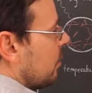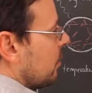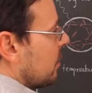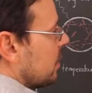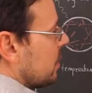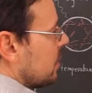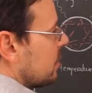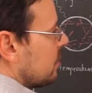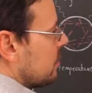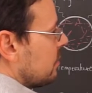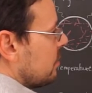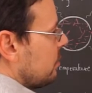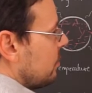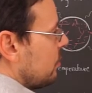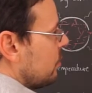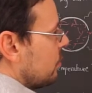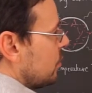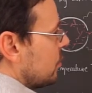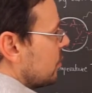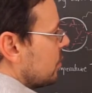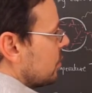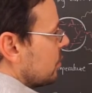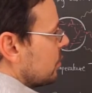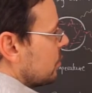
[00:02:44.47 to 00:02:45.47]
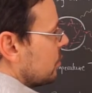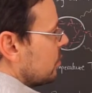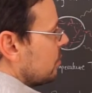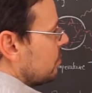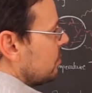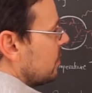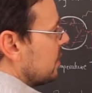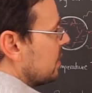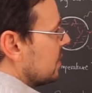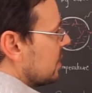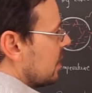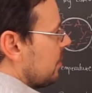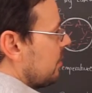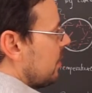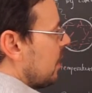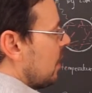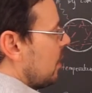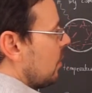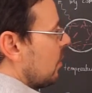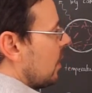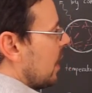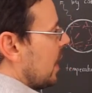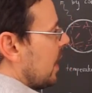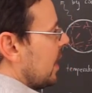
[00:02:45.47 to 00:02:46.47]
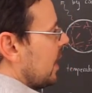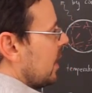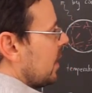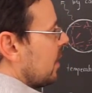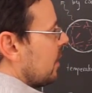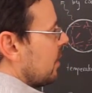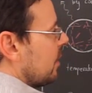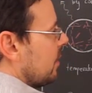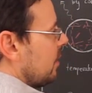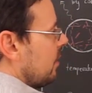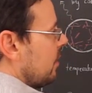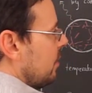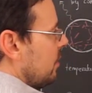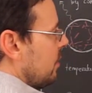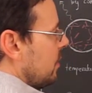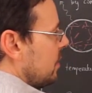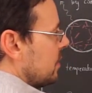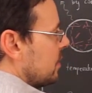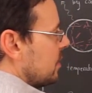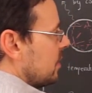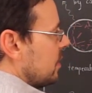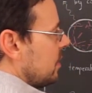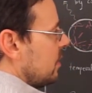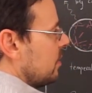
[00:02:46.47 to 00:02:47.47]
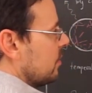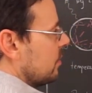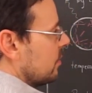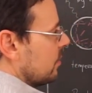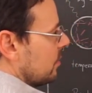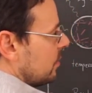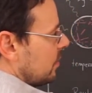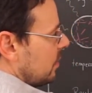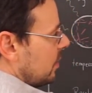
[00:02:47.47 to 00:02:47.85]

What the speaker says: distribution should be somehow like this here.